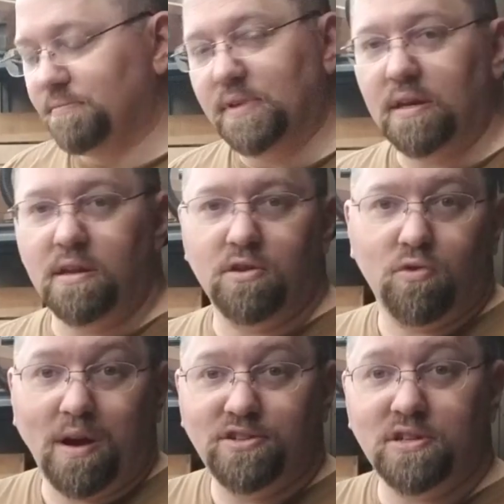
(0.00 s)
Any
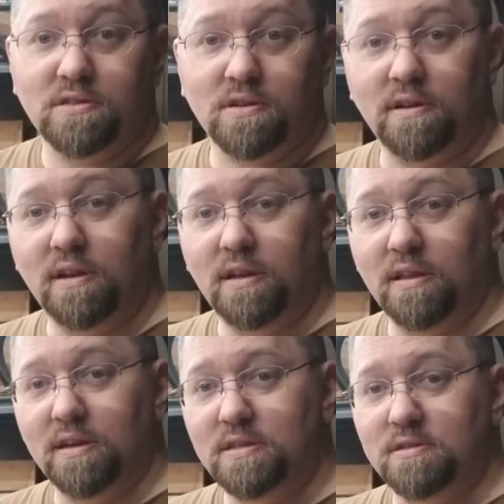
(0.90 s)
questions on any of
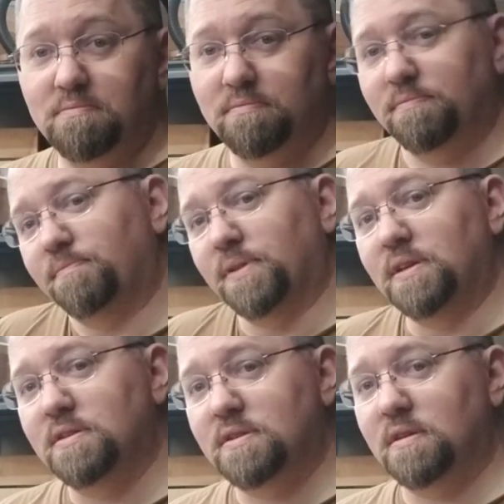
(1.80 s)
this?
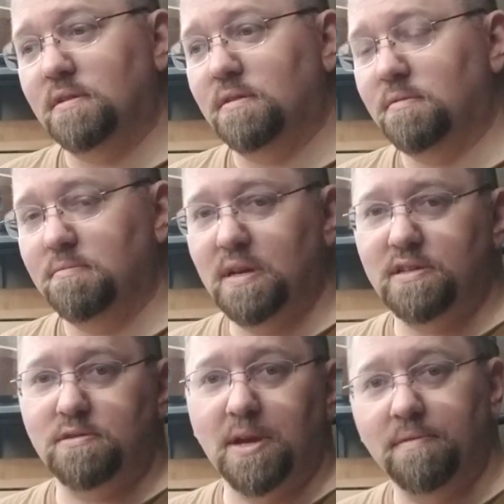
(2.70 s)
Please
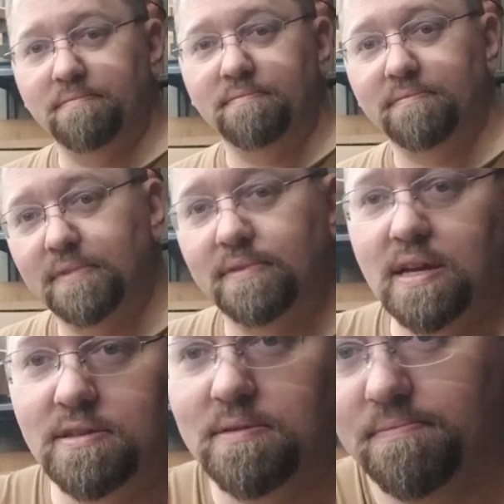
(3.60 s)
message me. Thanks.